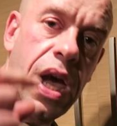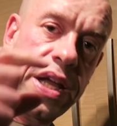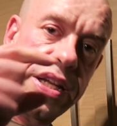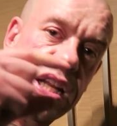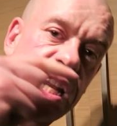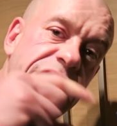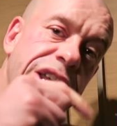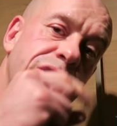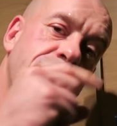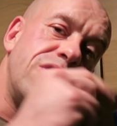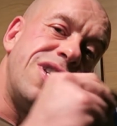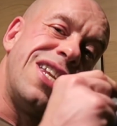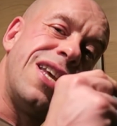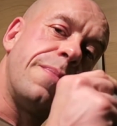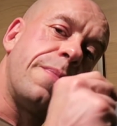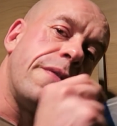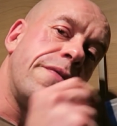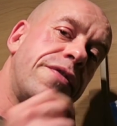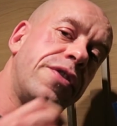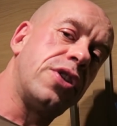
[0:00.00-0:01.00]
and a little
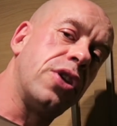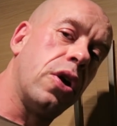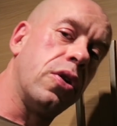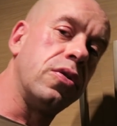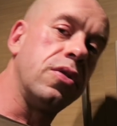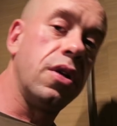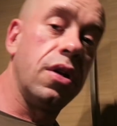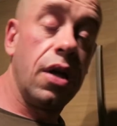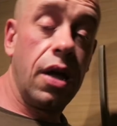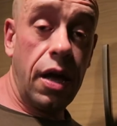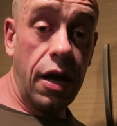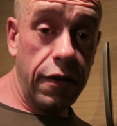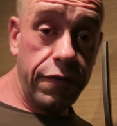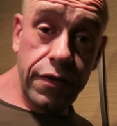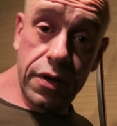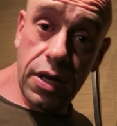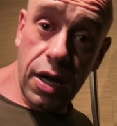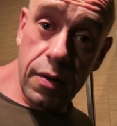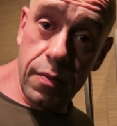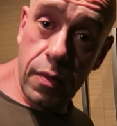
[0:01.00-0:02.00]
nip of salt
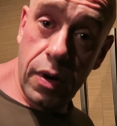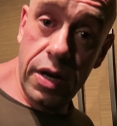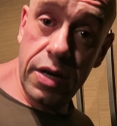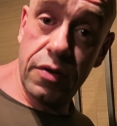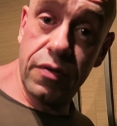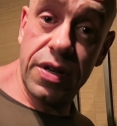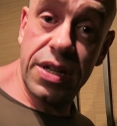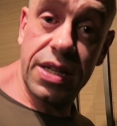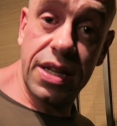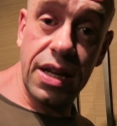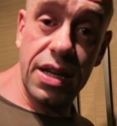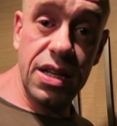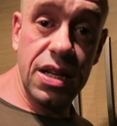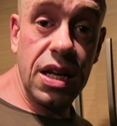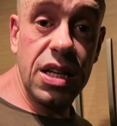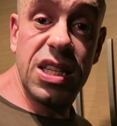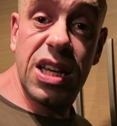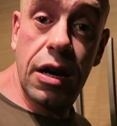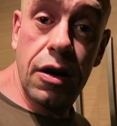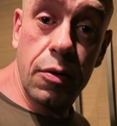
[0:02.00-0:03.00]
if you don't mind
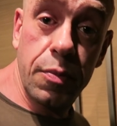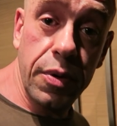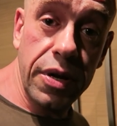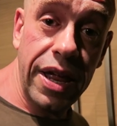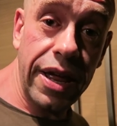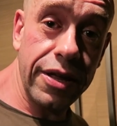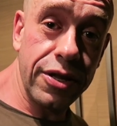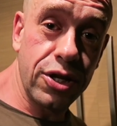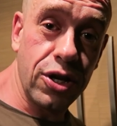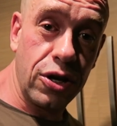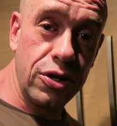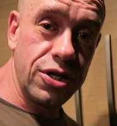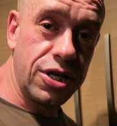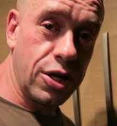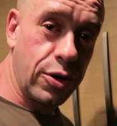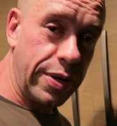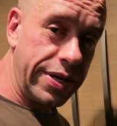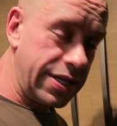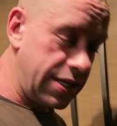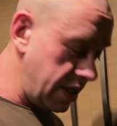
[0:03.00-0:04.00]
risking terrible health
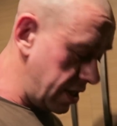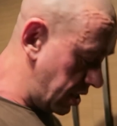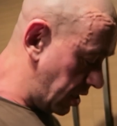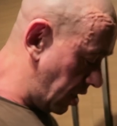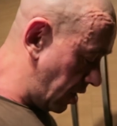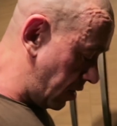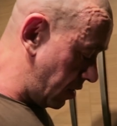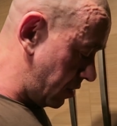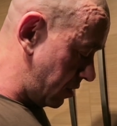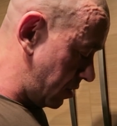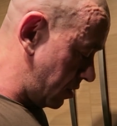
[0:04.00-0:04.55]
consequences.